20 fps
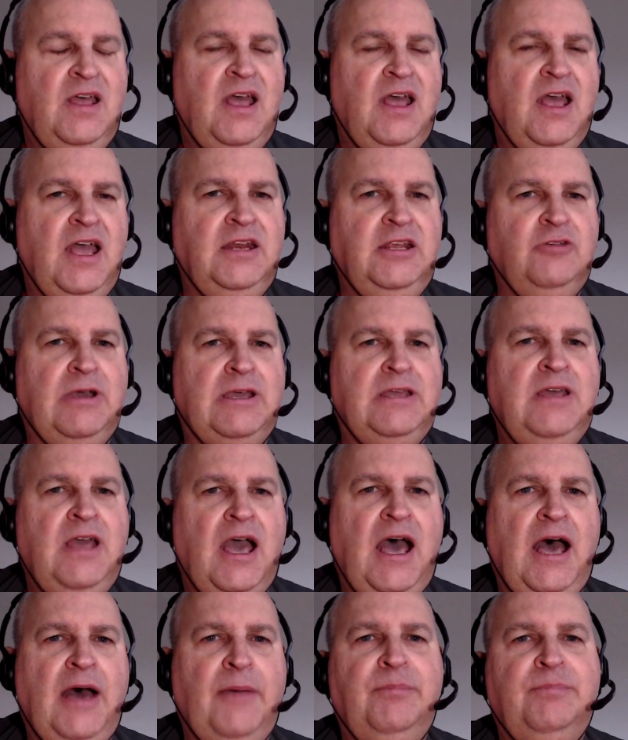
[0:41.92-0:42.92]
Anyway,
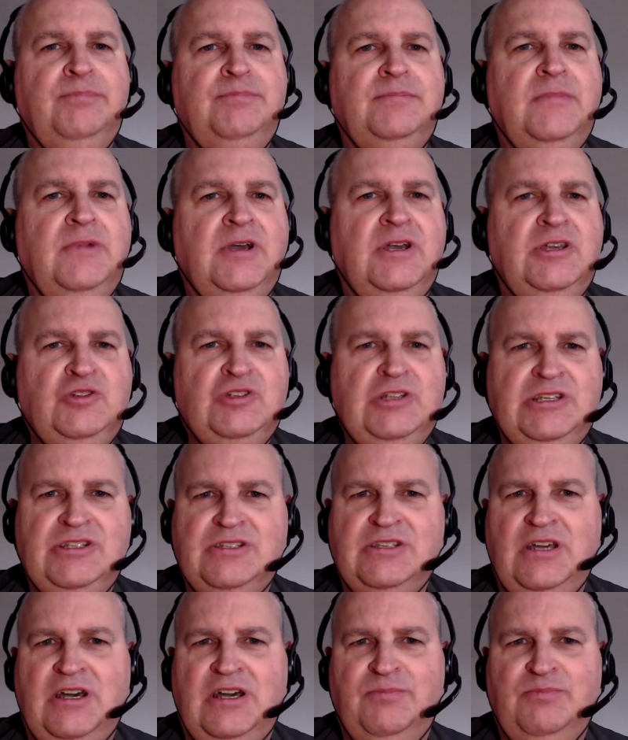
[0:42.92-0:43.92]
I usually
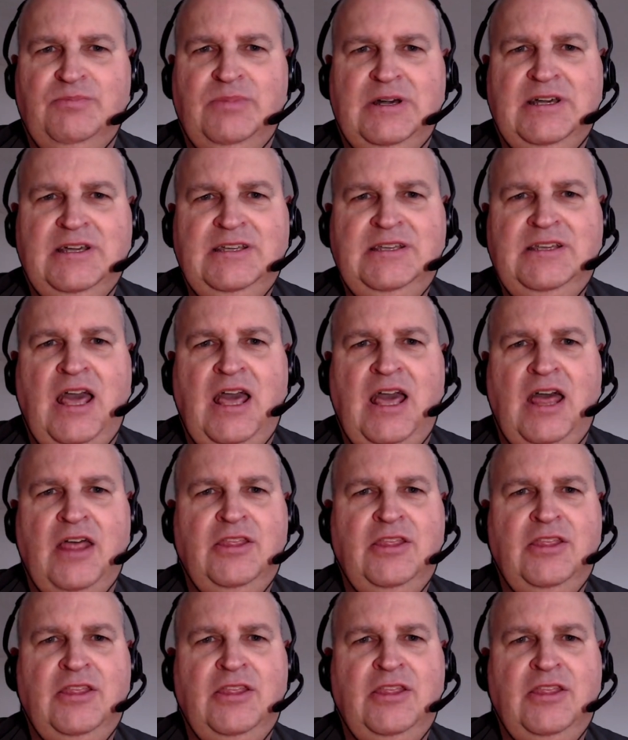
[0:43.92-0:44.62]
start by